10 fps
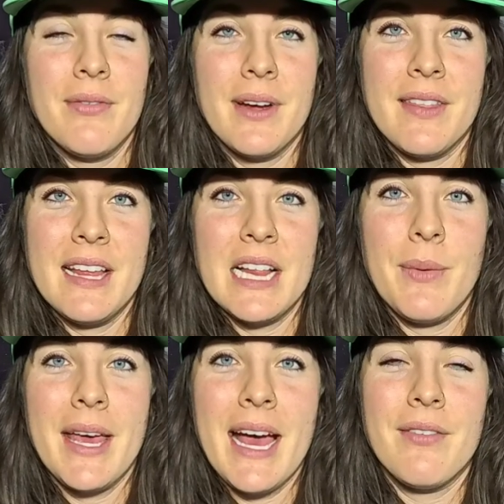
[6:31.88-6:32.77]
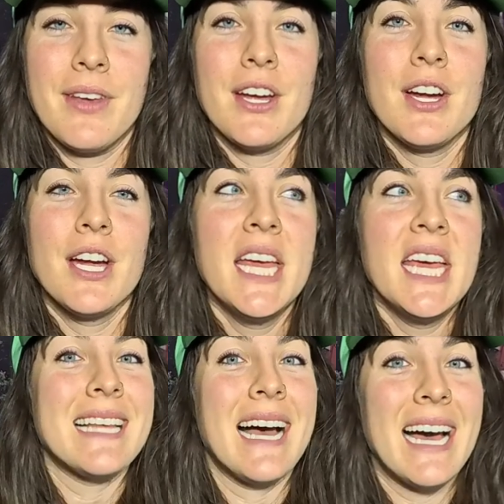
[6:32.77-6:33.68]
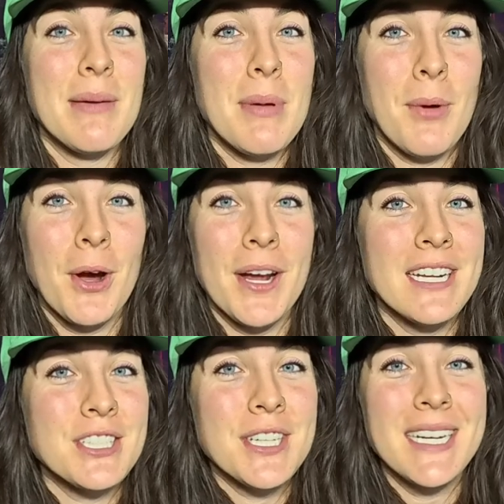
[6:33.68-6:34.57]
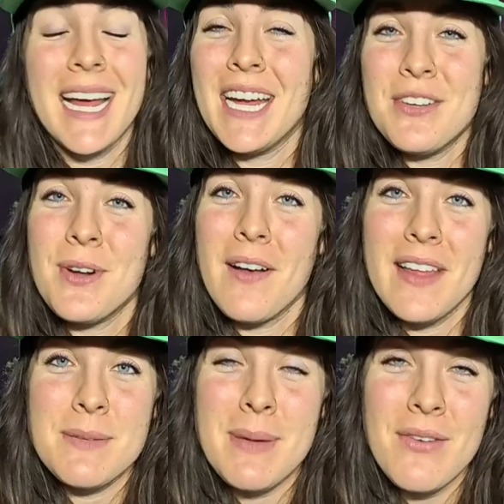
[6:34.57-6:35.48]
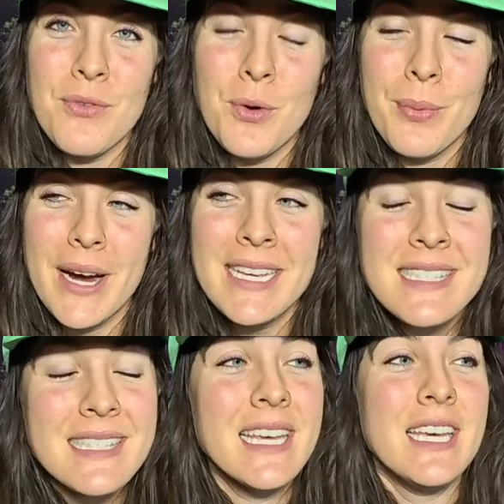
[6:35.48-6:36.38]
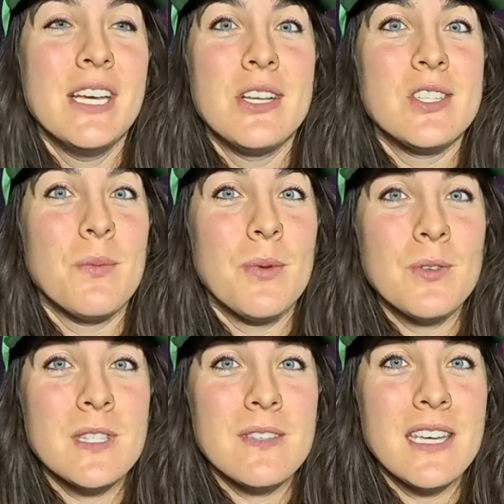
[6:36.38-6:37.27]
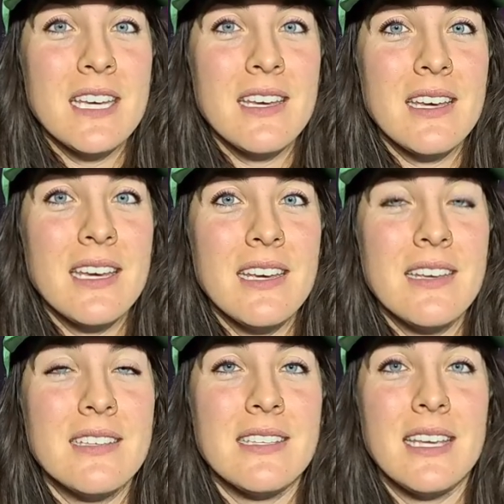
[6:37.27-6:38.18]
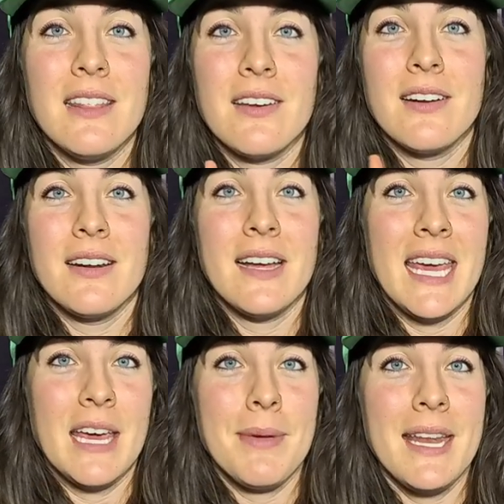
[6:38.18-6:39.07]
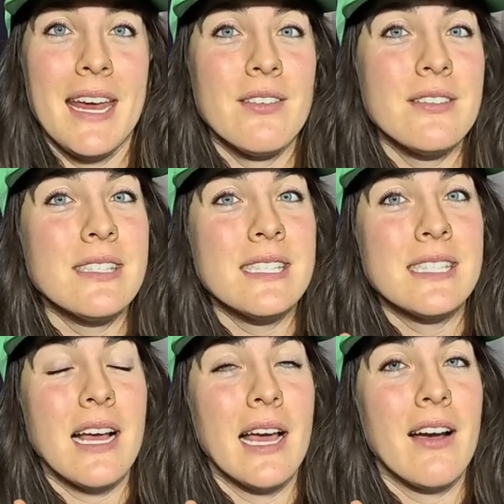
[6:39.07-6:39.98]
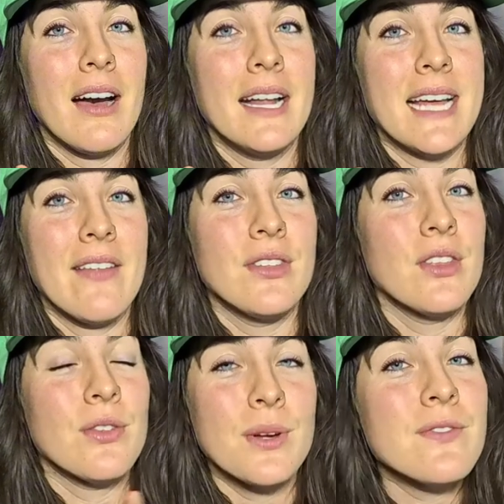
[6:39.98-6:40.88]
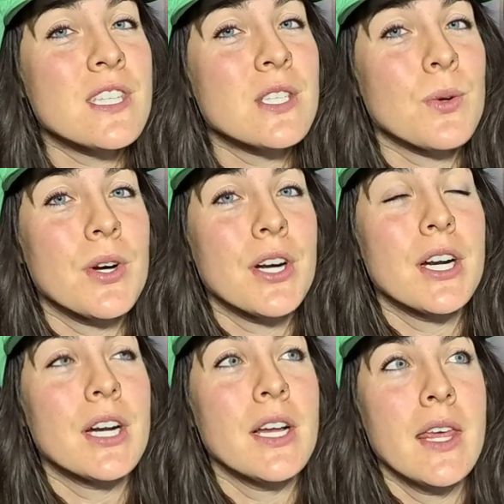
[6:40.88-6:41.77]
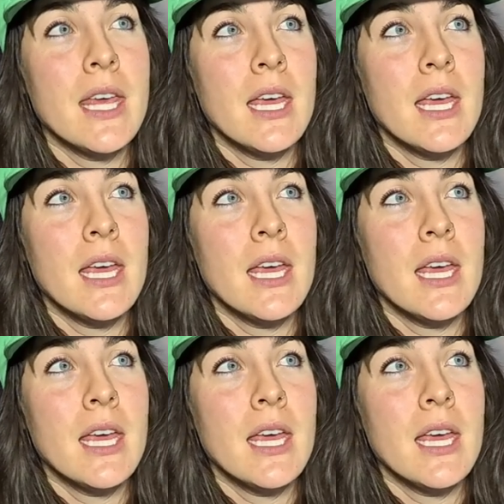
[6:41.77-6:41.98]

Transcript: everything that we have here is that I am a bargain hunter and I do not like to pay full price. So most of it is either hand-me-downs I got at the thrift store,